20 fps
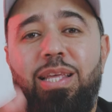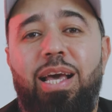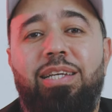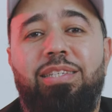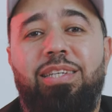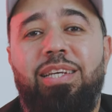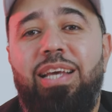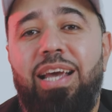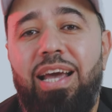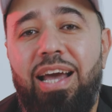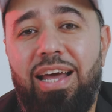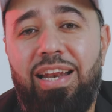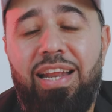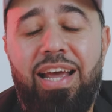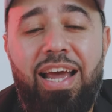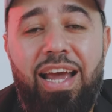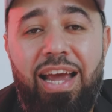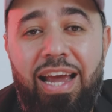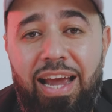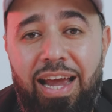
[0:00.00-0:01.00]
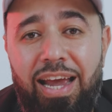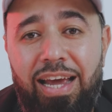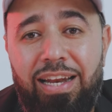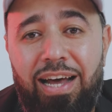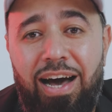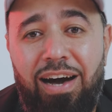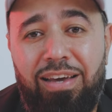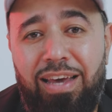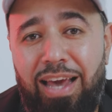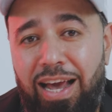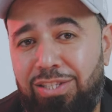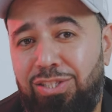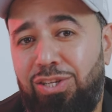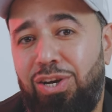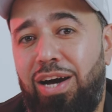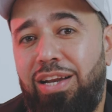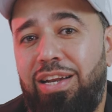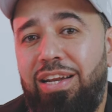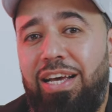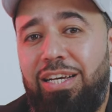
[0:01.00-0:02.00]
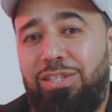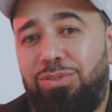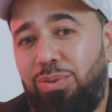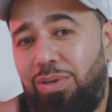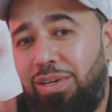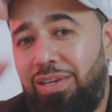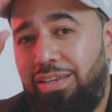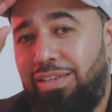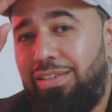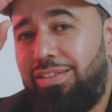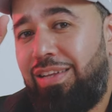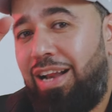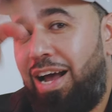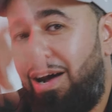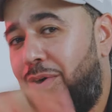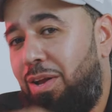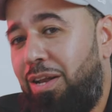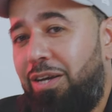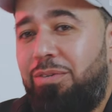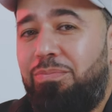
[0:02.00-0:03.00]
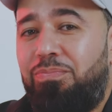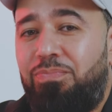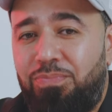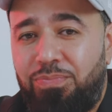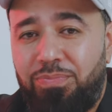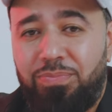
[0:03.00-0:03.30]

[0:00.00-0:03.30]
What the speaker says: Thanks again, and I'll catch you on the next one. Assalamu alaikum.